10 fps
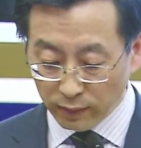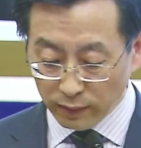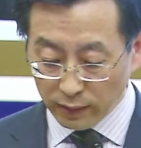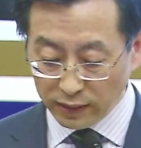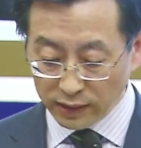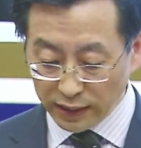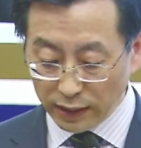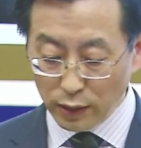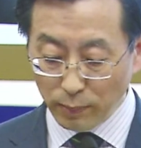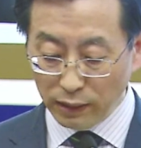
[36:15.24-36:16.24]
And the
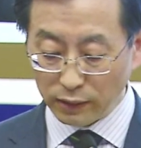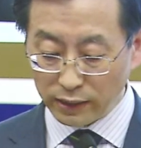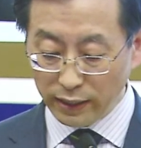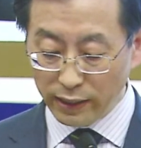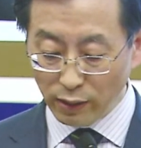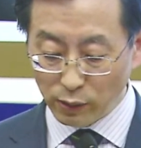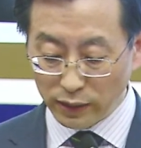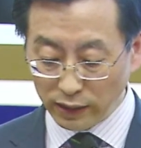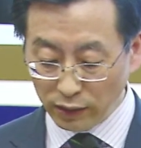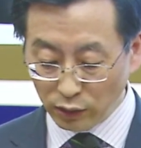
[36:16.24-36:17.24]
second part I
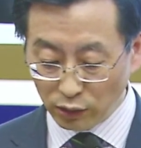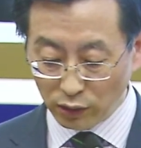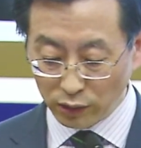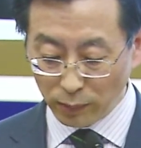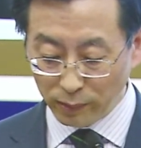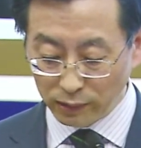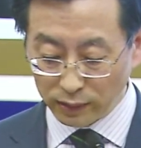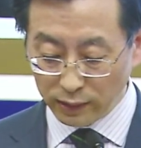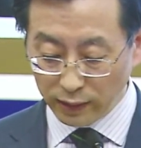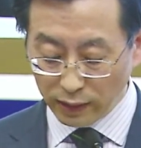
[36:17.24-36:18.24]
already talked
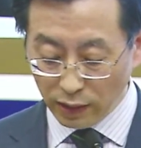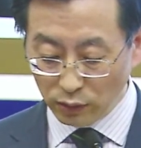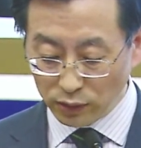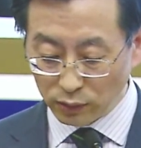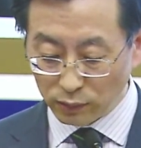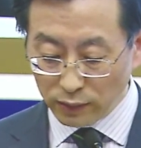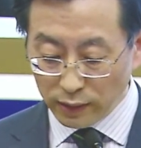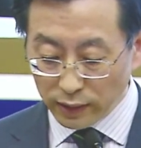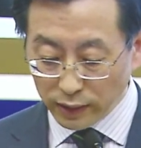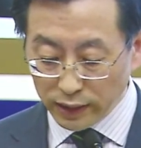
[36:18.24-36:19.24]
about, and also
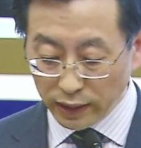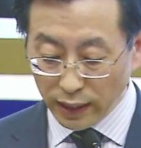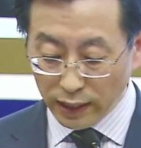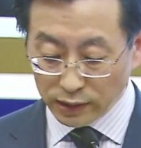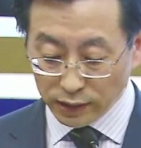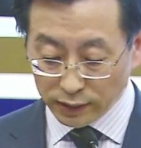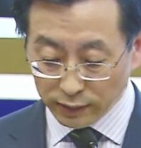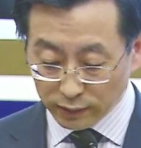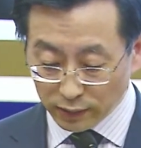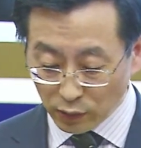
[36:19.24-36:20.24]

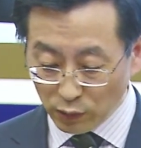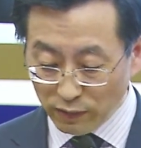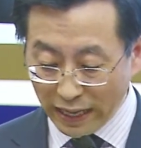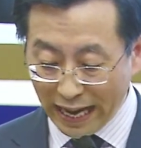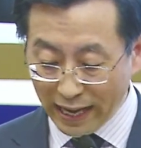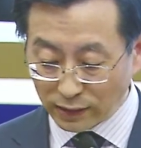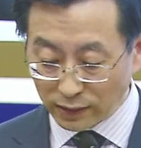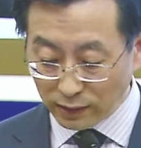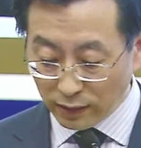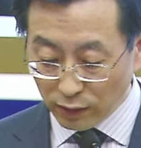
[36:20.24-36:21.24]
enlarging the
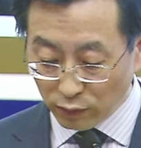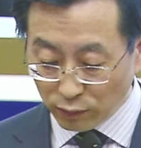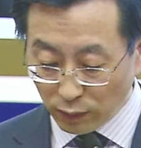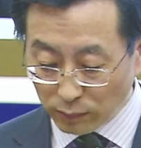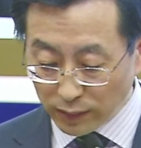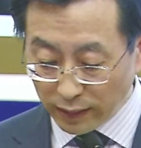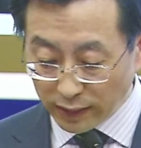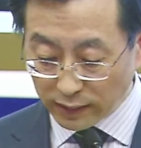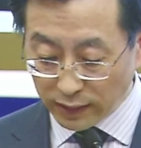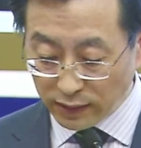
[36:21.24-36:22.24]
overheads from the
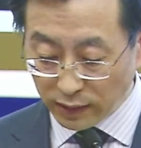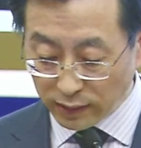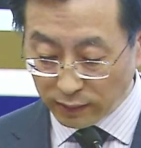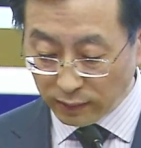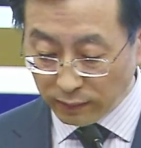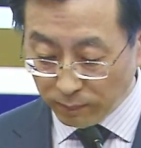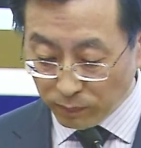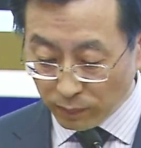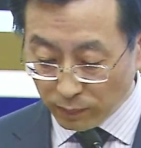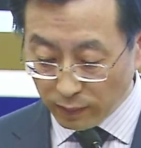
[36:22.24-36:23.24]
existing
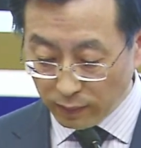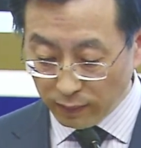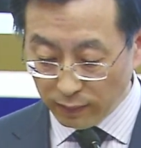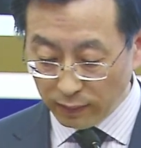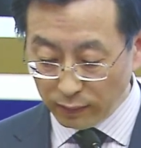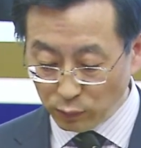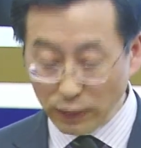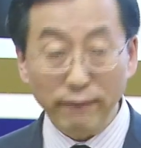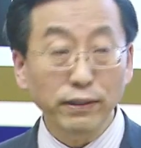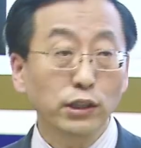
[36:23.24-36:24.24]

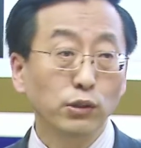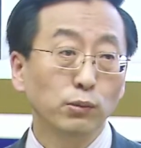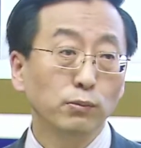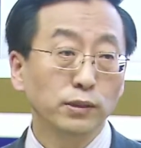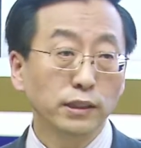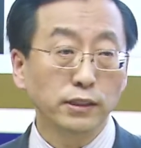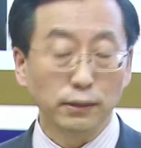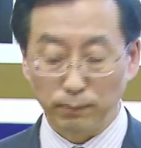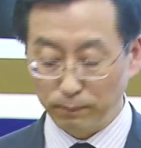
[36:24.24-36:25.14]
revenue system.